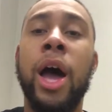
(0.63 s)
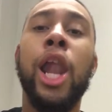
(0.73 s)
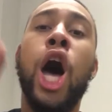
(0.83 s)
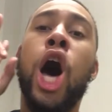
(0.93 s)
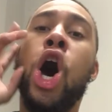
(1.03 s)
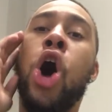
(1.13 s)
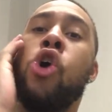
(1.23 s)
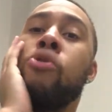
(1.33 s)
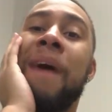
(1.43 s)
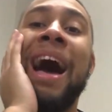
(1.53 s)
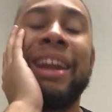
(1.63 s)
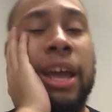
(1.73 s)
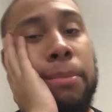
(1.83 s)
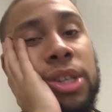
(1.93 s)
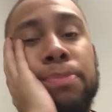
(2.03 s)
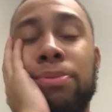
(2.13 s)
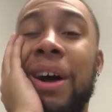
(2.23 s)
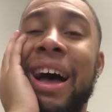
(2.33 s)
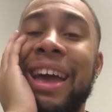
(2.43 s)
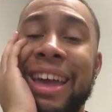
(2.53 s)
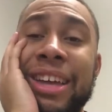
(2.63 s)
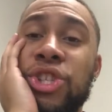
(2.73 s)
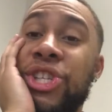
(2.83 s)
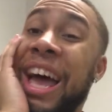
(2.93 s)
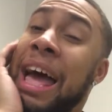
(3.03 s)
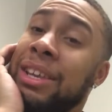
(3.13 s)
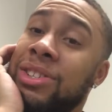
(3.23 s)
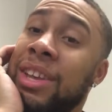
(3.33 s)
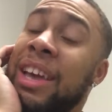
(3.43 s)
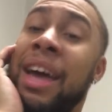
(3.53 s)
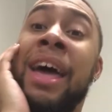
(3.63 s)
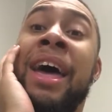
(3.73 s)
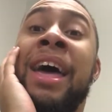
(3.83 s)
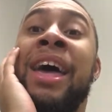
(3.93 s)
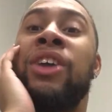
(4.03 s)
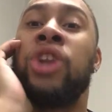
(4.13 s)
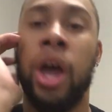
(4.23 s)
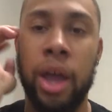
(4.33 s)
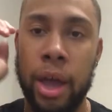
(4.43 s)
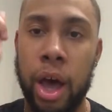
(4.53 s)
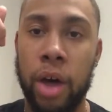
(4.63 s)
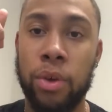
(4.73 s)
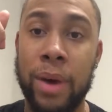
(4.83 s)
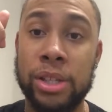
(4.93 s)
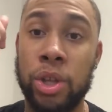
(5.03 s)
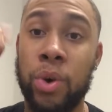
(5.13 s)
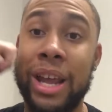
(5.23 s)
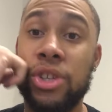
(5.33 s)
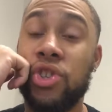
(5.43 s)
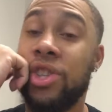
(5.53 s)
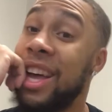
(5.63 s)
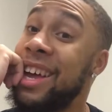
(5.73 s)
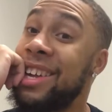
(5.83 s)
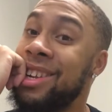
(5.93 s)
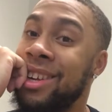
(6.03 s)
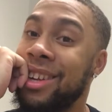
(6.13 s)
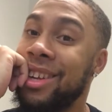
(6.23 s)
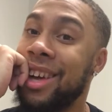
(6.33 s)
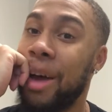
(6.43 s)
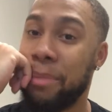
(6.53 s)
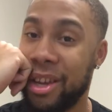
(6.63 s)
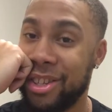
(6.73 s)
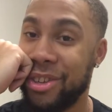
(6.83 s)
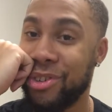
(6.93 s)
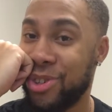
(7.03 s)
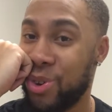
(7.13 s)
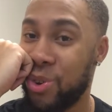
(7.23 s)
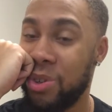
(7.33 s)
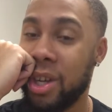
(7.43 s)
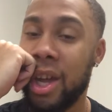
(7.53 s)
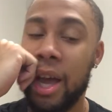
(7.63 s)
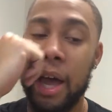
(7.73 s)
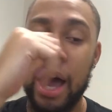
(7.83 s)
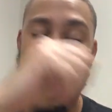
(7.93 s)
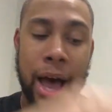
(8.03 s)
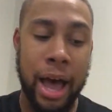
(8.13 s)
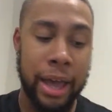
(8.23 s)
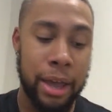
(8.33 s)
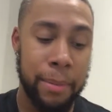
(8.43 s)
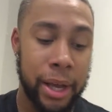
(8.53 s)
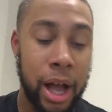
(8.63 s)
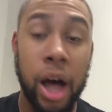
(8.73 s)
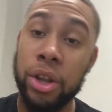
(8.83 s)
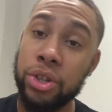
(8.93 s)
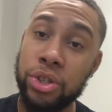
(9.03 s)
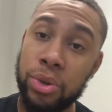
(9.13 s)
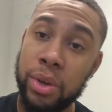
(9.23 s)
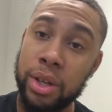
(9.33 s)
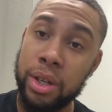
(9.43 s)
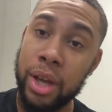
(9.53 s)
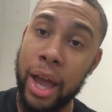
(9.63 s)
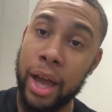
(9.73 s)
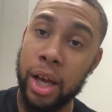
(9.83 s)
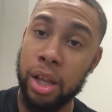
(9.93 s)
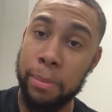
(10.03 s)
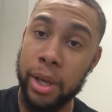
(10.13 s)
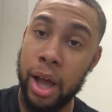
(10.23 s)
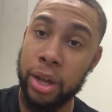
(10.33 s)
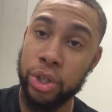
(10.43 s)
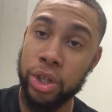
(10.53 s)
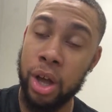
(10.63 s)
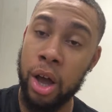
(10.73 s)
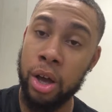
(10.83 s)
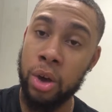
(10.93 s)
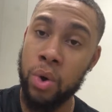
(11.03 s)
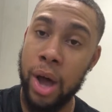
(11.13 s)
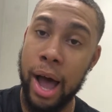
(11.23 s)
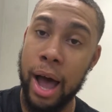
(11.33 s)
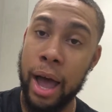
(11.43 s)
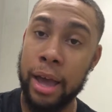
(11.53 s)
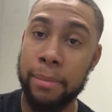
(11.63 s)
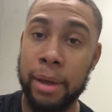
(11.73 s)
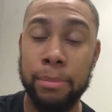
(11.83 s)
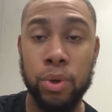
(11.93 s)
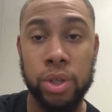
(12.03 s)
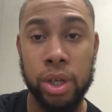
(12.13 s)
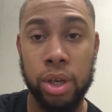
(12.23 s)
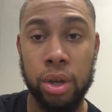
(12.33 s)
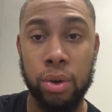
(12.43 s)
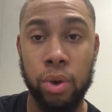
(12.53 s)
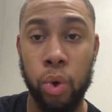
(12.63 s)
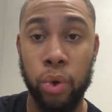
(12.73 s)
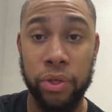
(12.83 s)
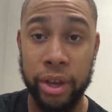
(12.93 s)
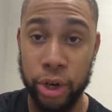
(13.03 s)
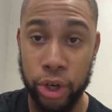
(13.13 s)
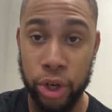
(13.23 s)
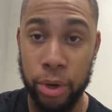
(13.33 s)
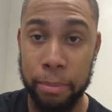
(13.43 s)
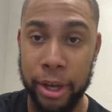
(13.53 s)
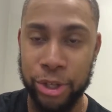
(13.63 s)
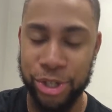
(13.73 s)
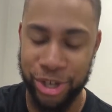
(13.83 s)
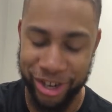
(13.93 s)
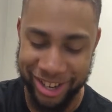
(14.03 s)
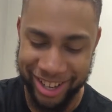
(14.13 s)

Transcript: Hello, my name is Brian Jackson, otherwise known as Sun. I'm 19 years old. I am a college student at Columbia College Chicago. I am a music, old theater major,